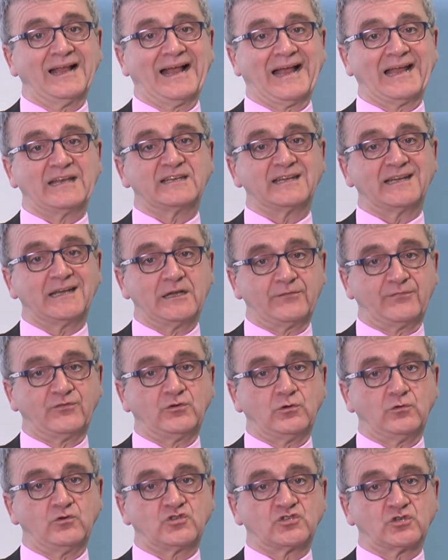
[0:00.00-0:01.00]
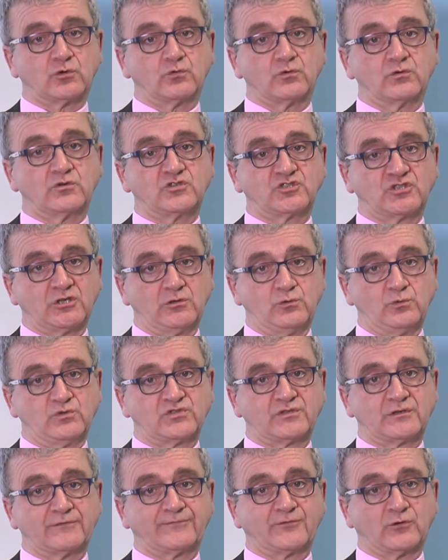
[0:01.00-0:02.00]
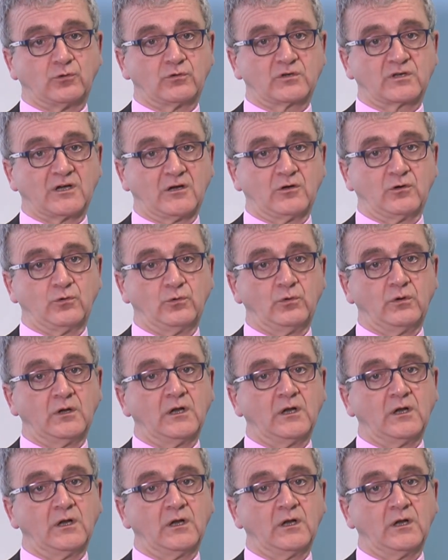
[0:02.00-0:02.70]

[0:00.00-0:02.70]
and if you choose to forego